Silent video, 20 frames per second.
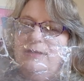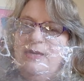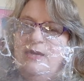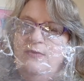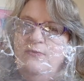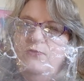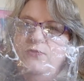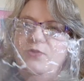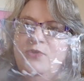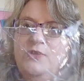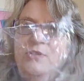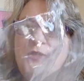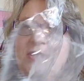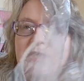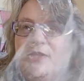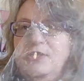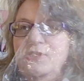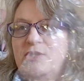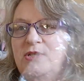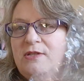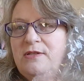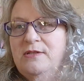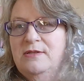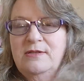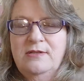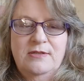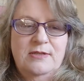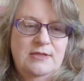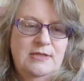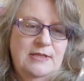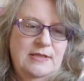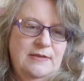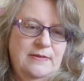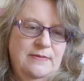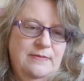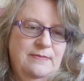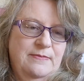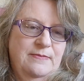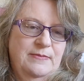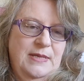And first editions,
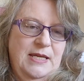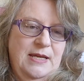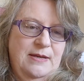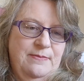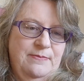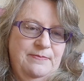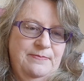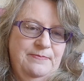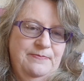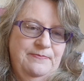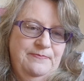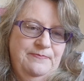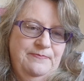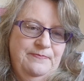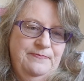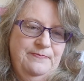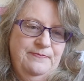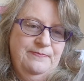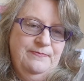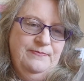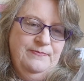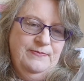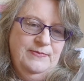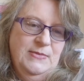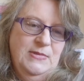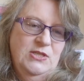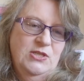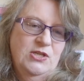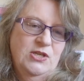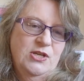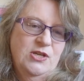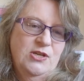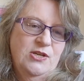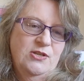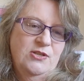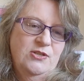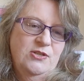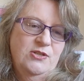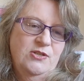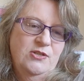yeah. So
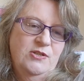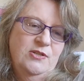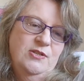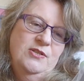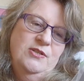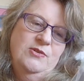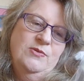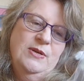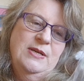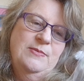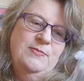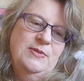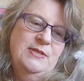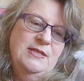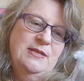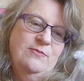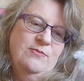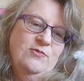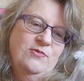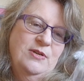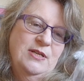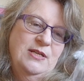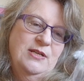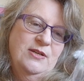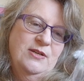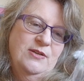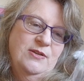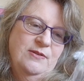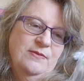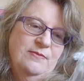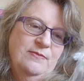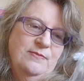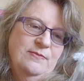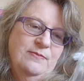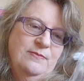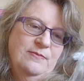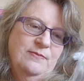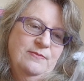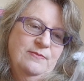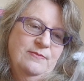20% merino.
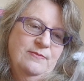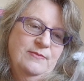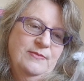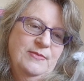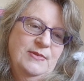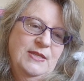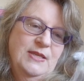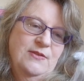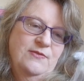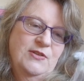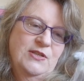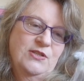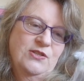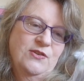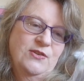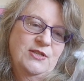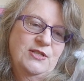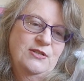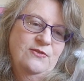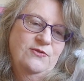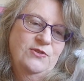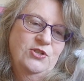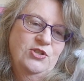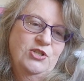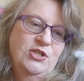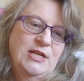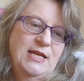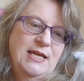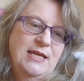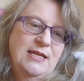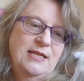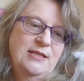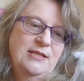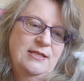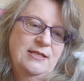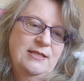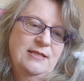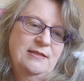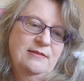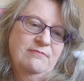They've just got the different
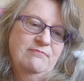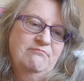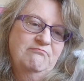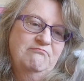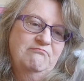shades.